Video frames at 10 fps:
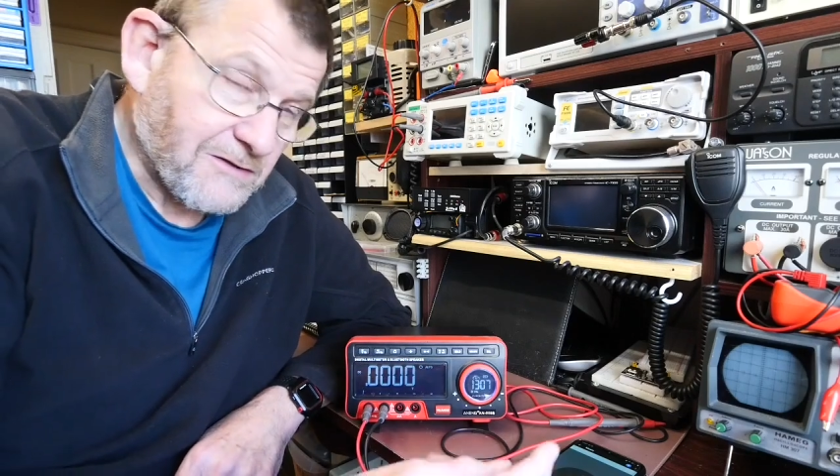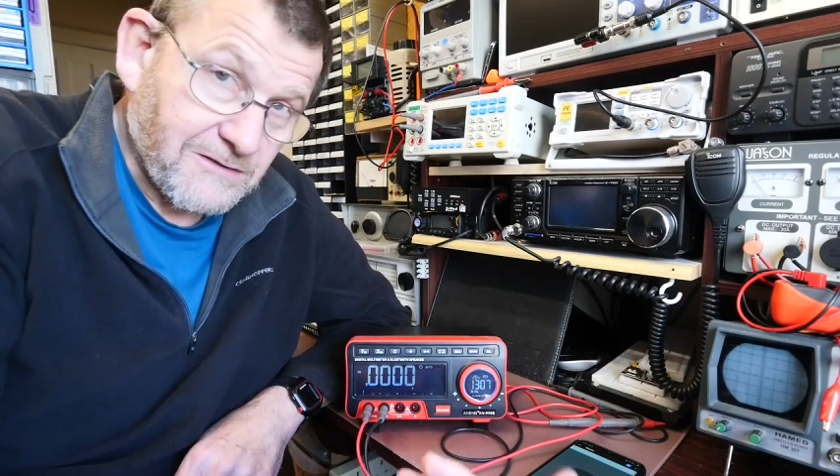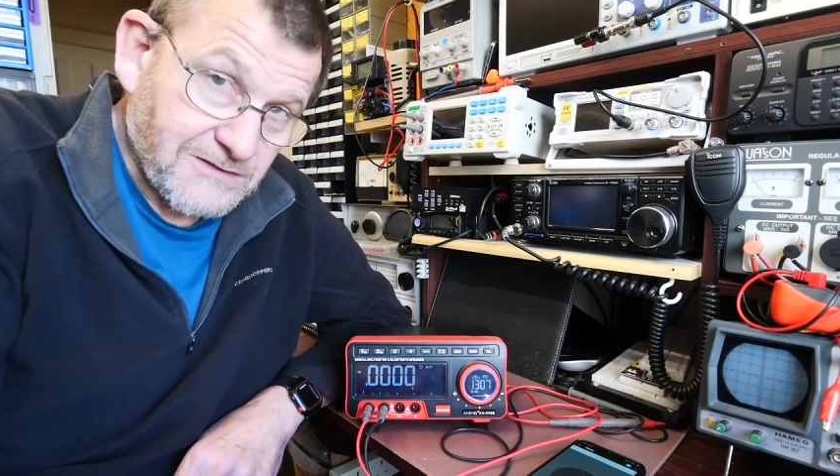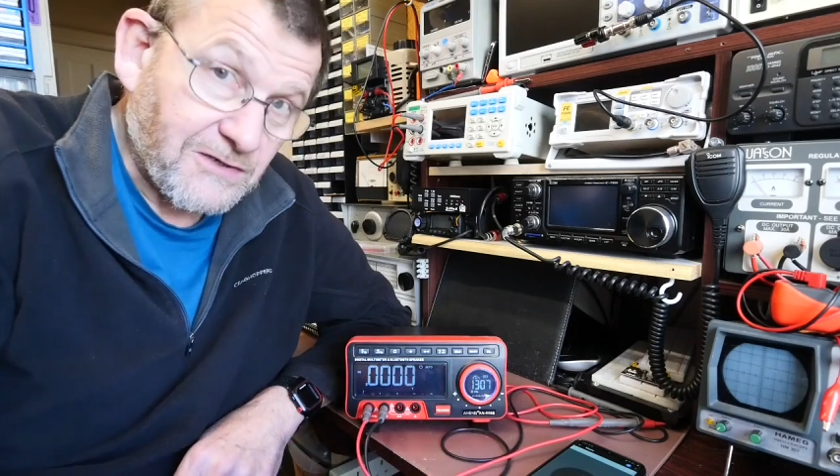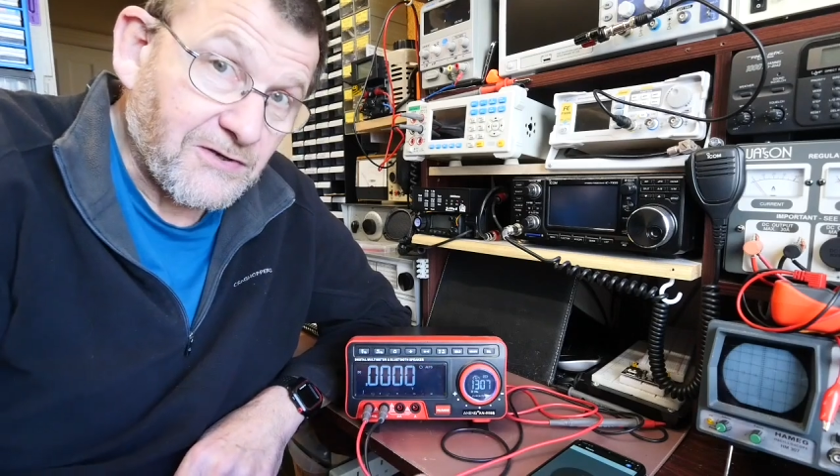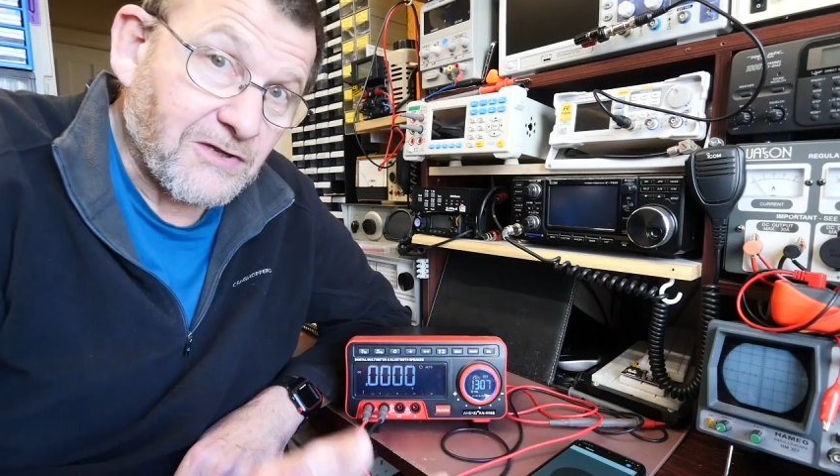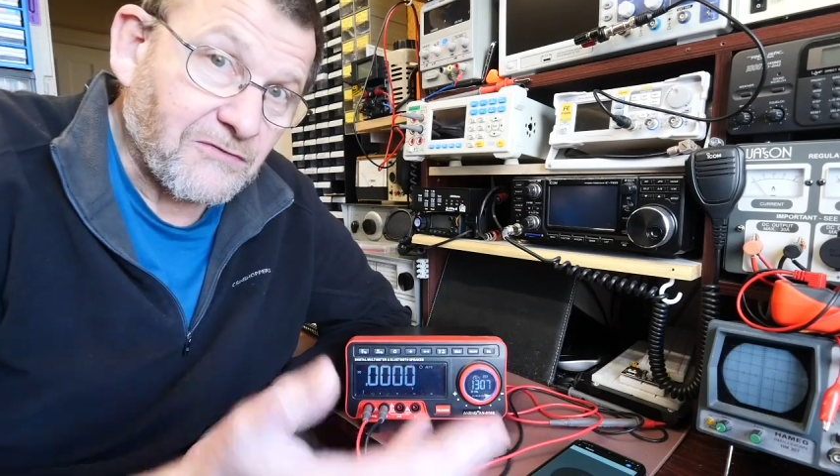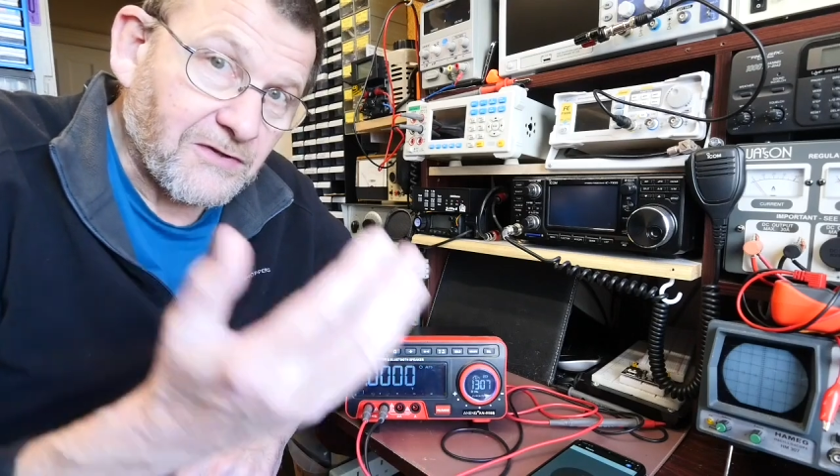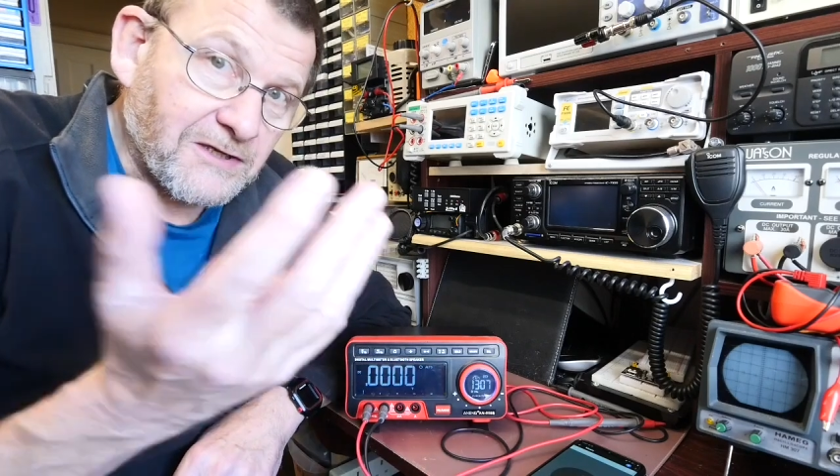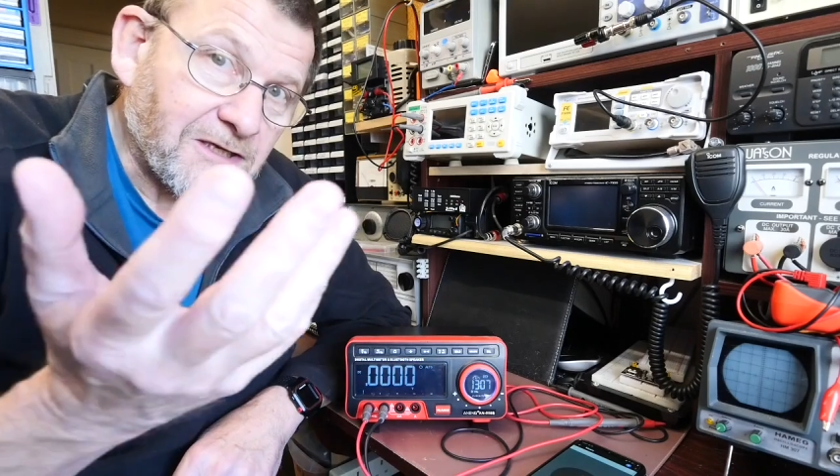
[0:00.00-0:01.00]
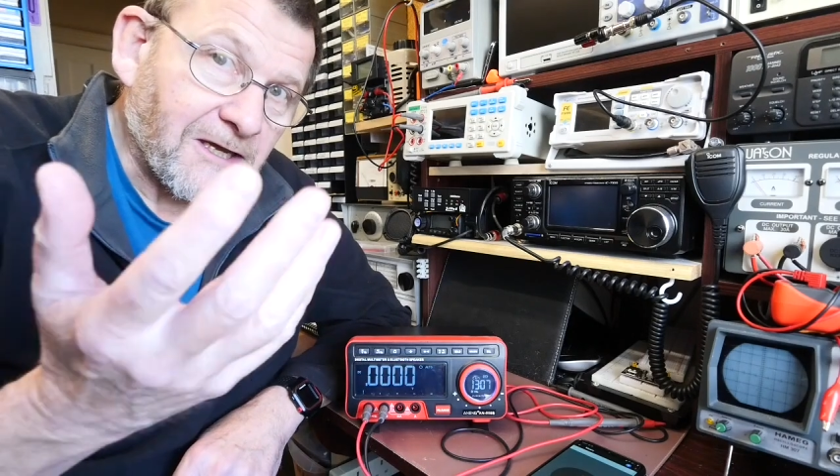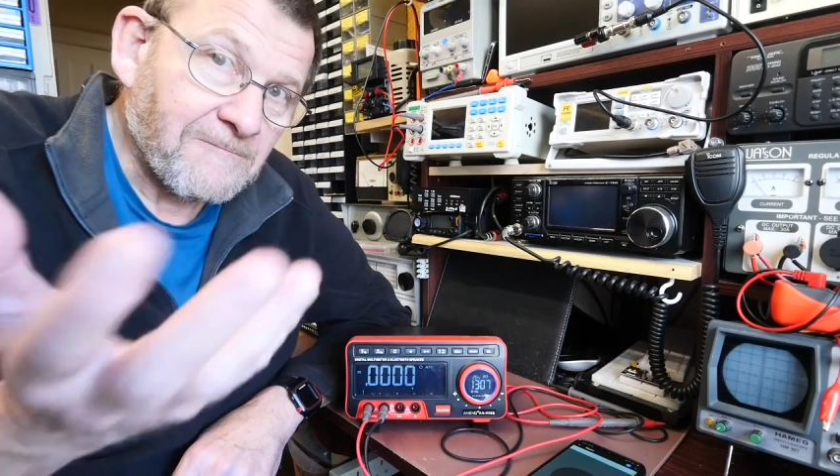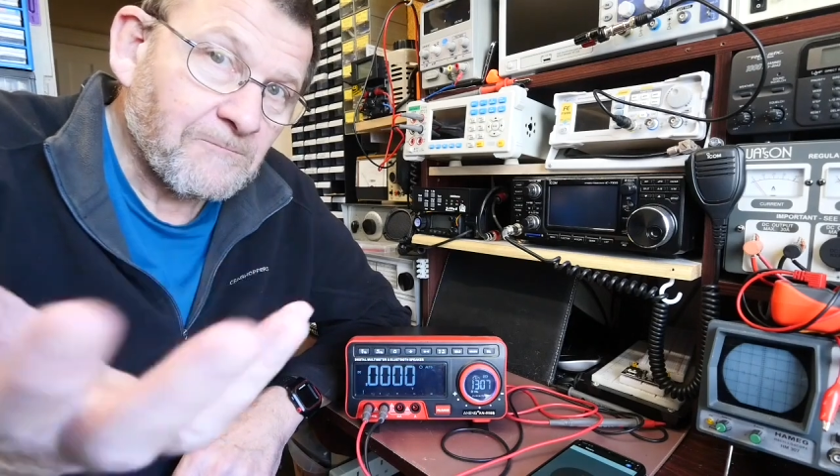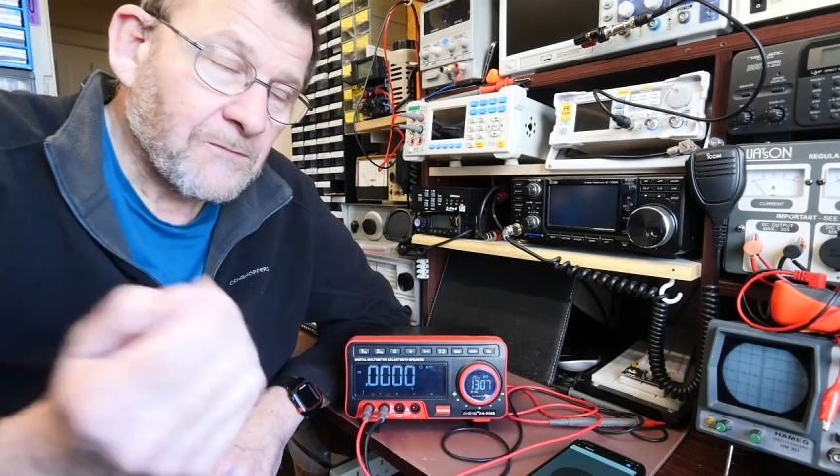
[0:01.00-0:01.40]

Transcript: It's only on the